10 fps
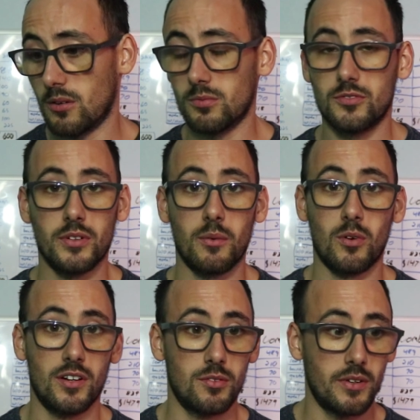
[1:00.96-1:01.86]
know, do I
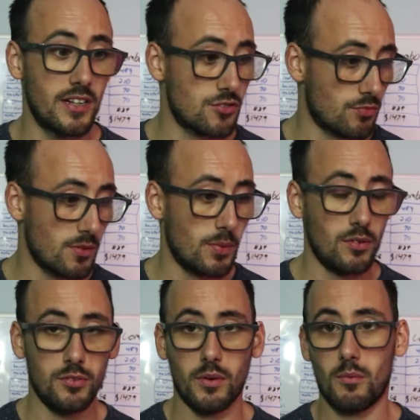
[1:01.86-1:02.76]
want to do an engine
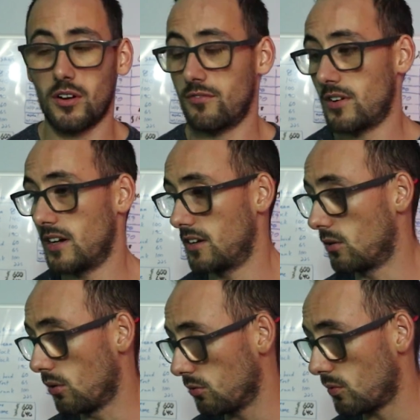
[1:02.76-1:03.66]
rebuild? Do I want to find an
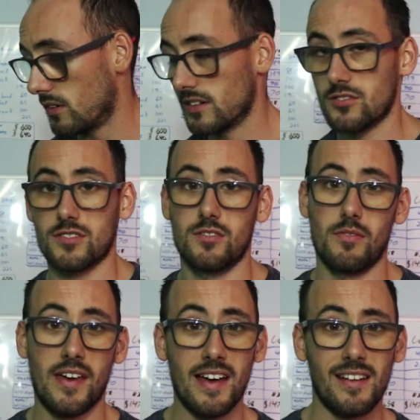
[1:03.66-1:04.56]
old one and just
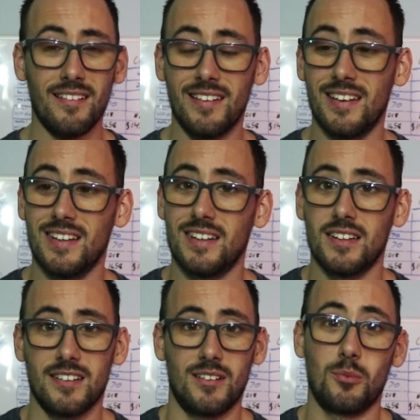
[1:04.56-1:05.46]
do that?
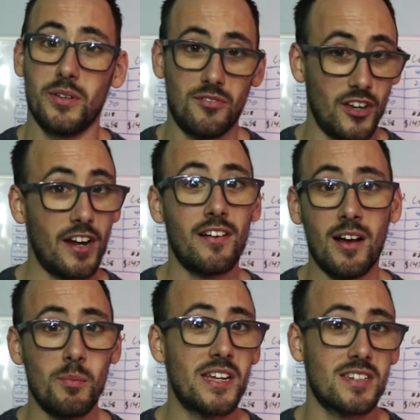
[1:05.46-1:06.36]
We figured
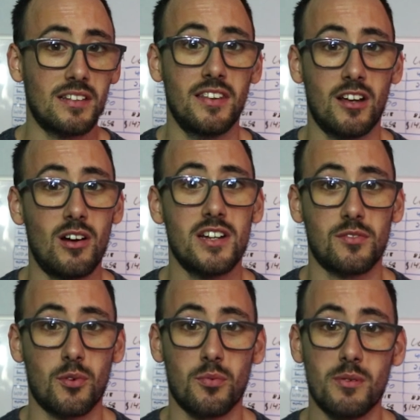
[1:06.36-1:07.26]
out basically the
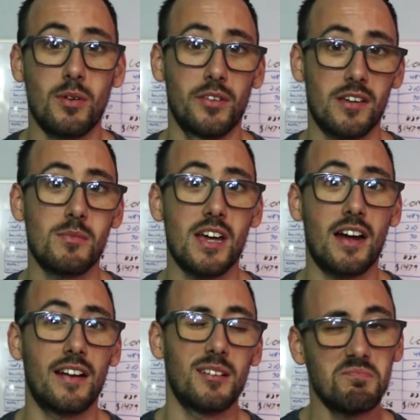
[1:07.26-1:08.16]
cost for rebuilding a
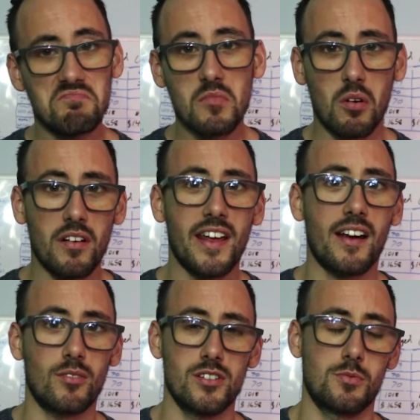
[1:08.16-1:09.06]
Miata on
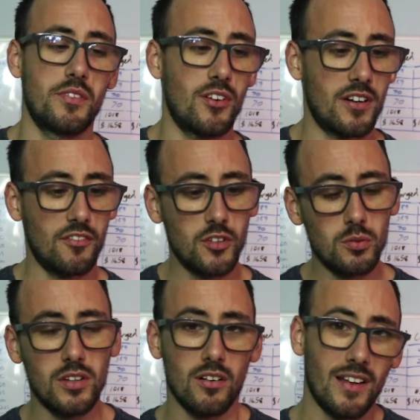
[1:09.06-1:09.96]
average. We found a
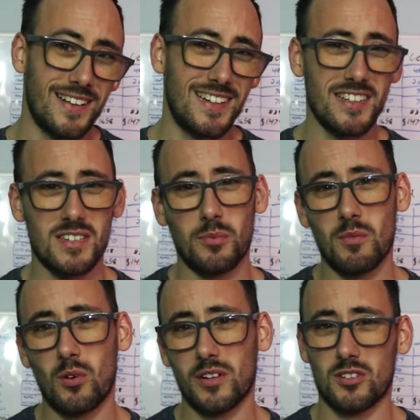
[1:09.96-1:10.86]
few little ideas that
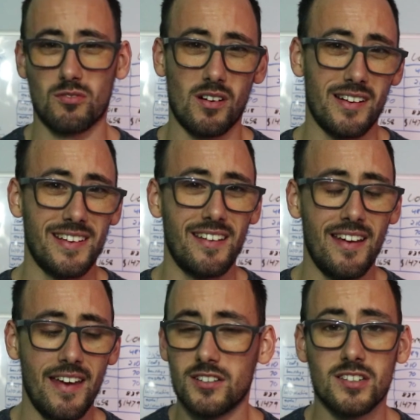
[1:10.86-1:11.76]
we want to try, and
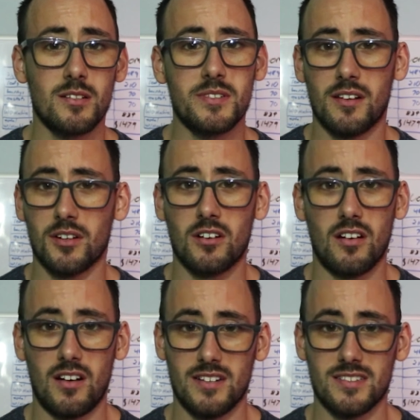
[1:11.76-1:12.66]
it just comes down to
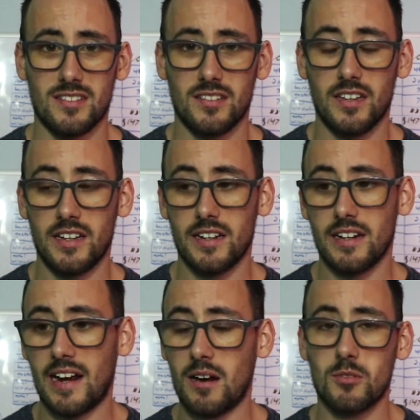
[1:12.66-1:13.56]
cost
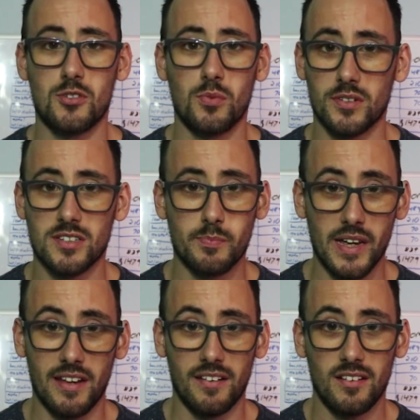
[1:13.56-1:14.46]
and how much you want to
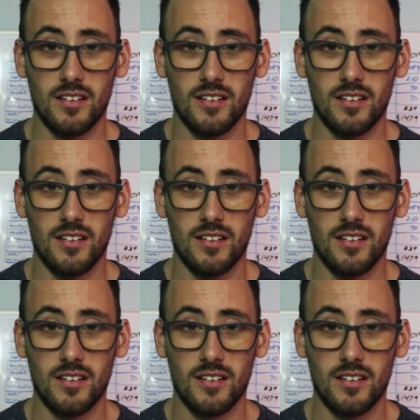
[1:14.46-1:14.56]
spend.